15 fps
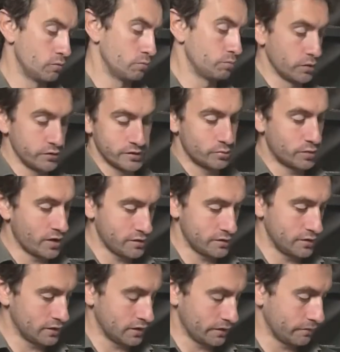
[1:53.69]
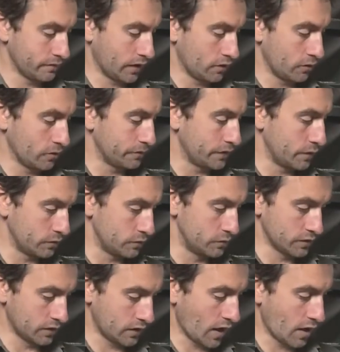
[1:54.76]
post-Impressionists like Van Gogh, they were
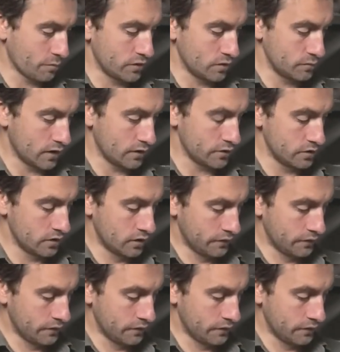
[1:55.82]
using Cadmium Yellow.